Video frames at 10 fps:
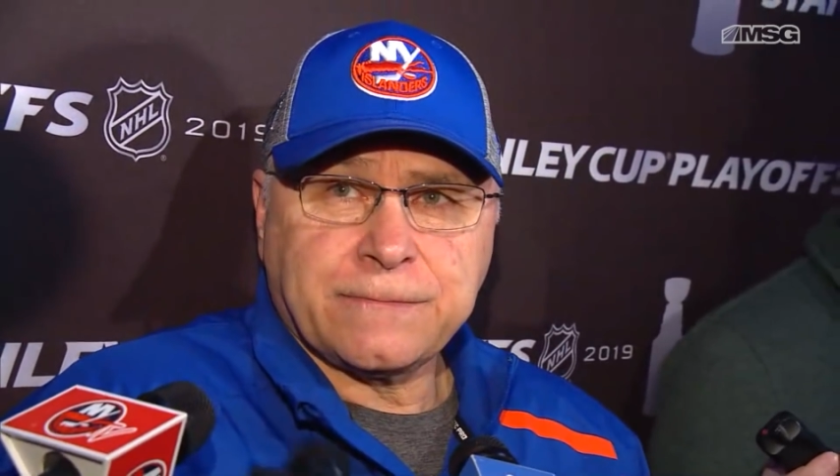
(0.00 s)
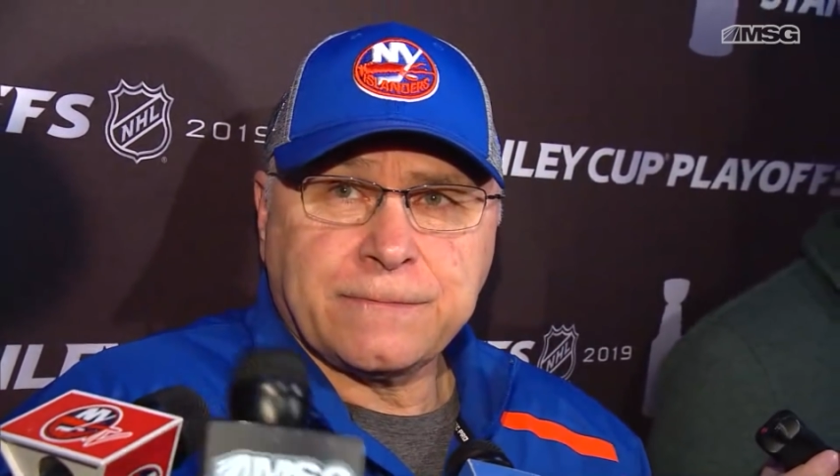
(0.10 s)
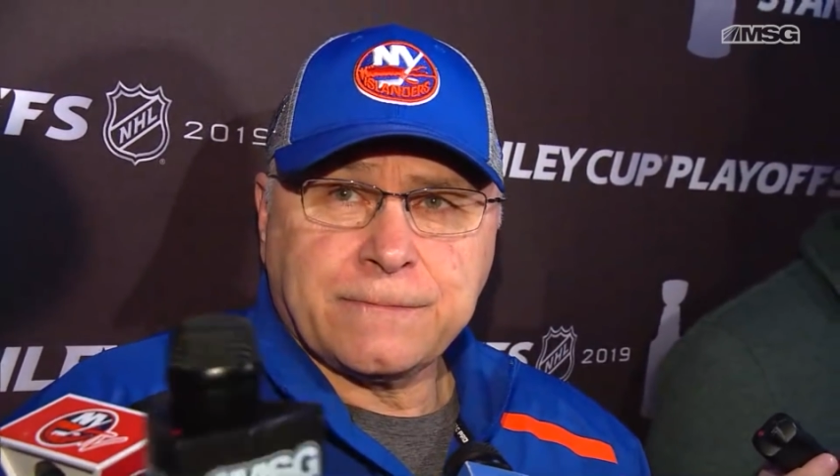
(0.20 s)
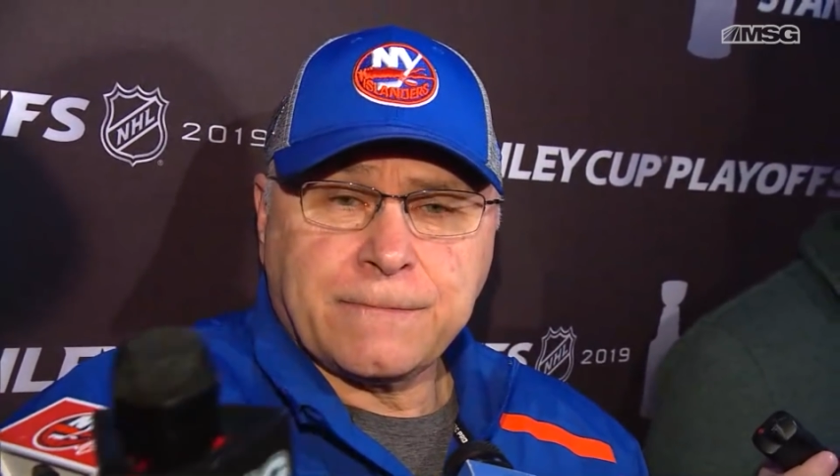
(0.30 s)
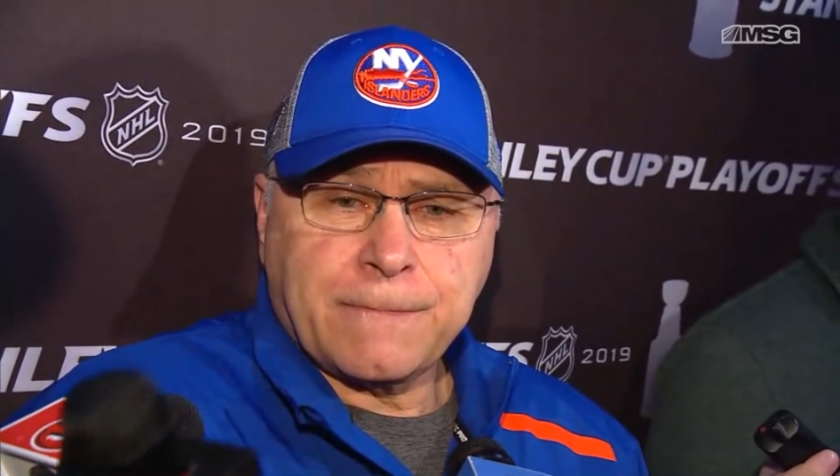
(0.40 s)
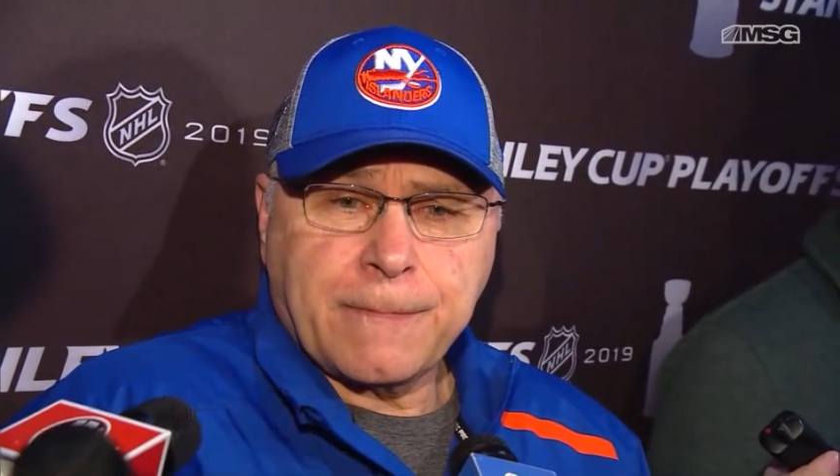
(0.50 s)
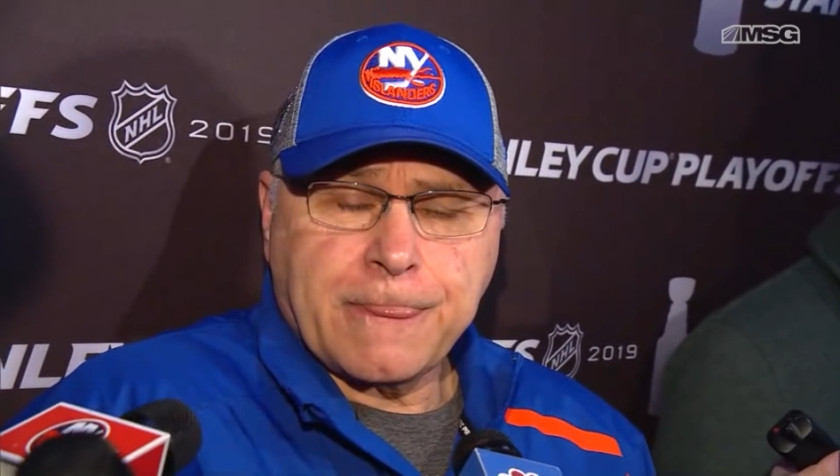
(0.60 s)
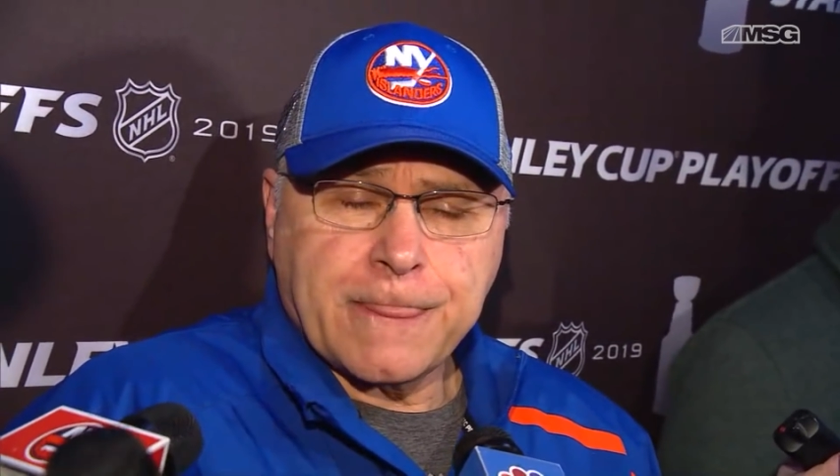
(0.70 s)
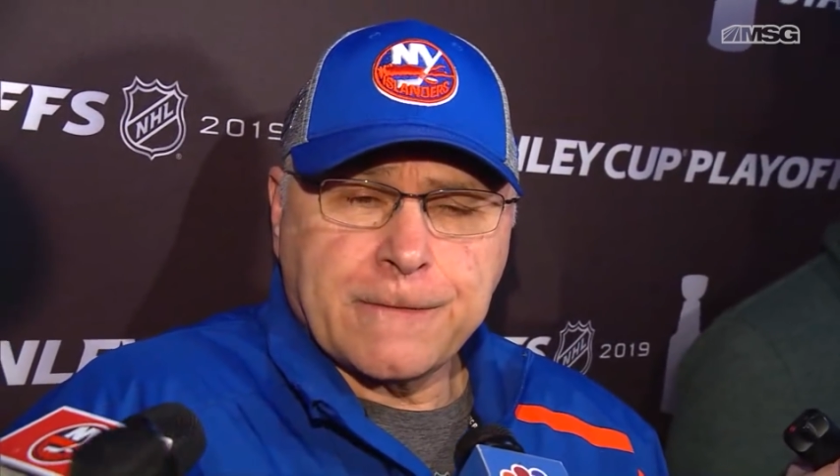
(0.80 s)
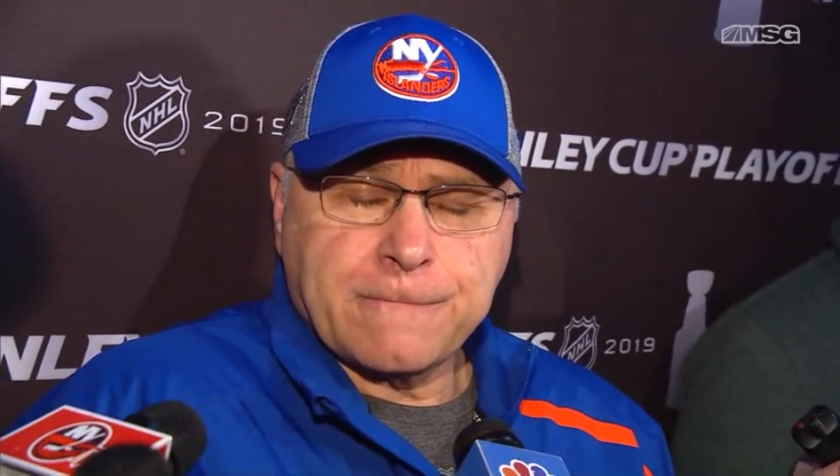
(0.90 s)
You got so
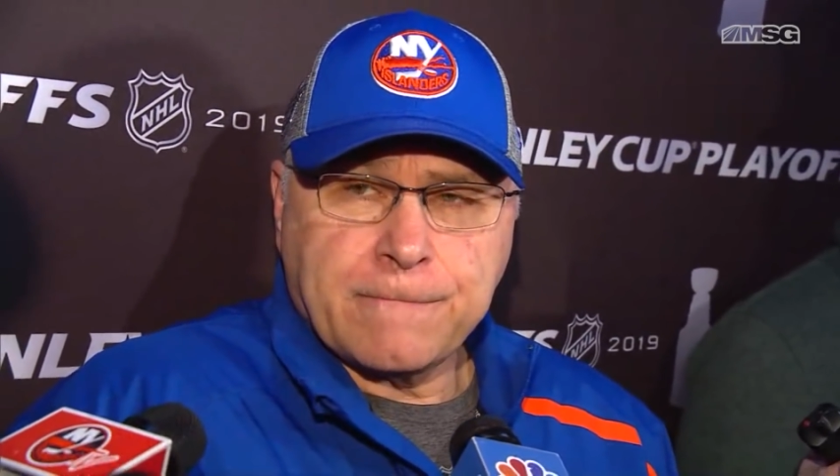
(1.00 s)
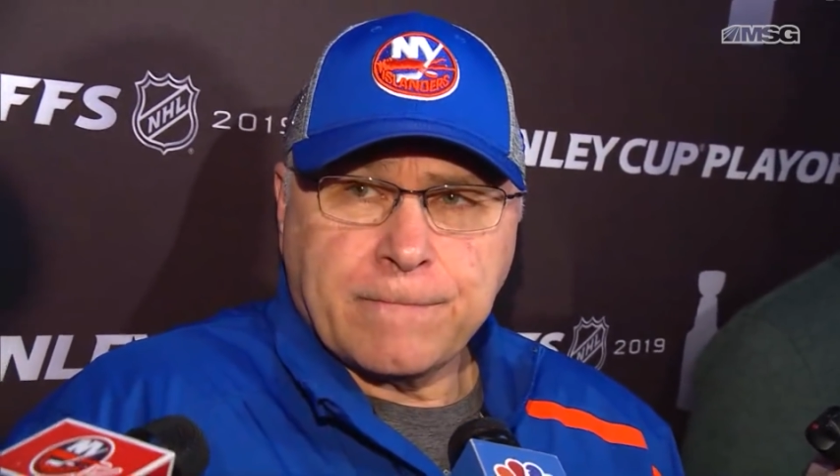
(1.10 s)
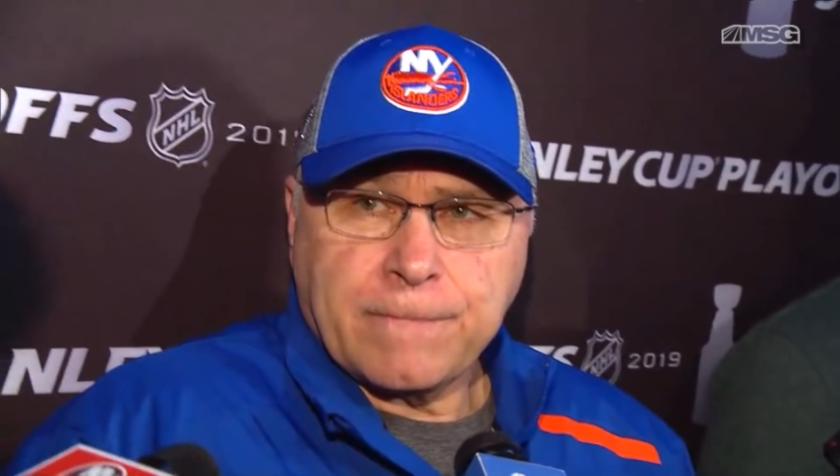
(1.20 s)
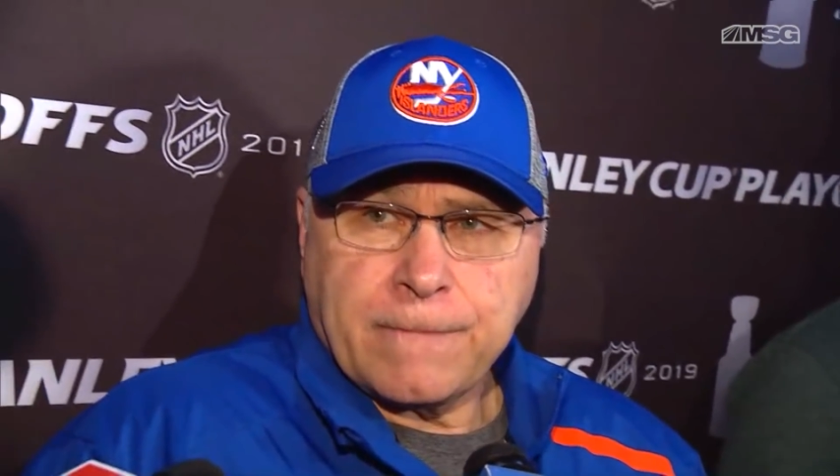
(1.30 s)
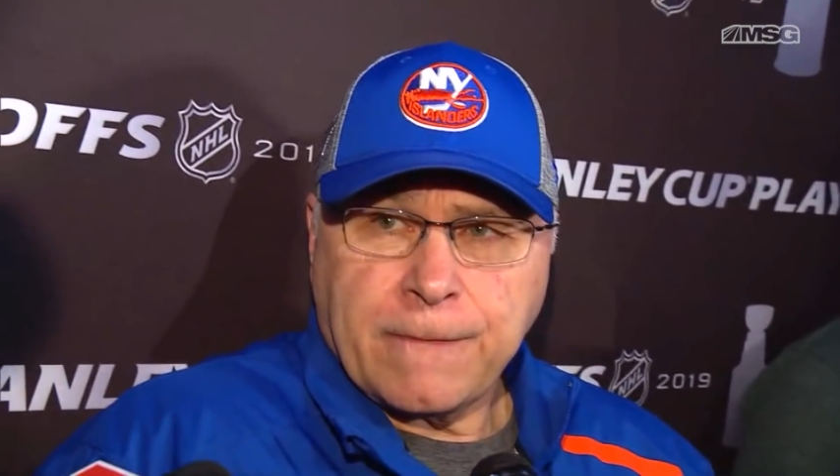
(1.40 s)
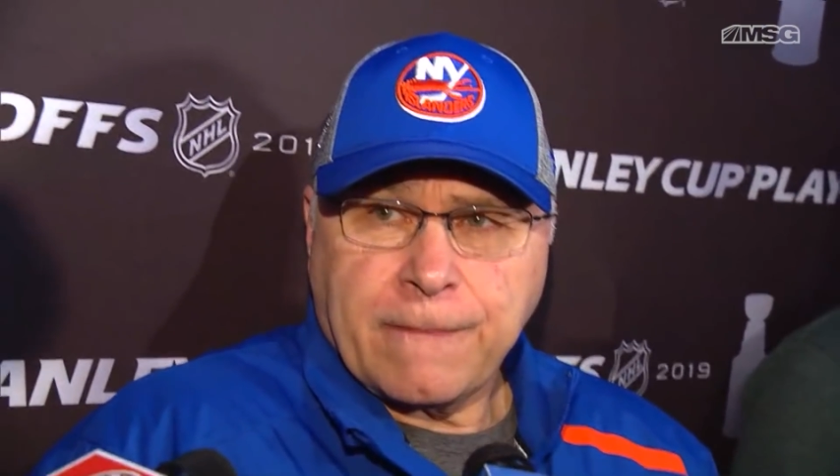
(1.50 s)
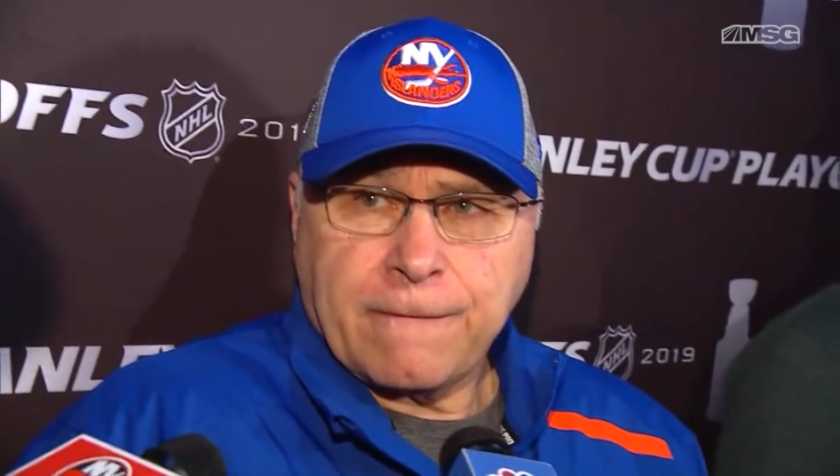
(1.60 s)
much from, from Bailey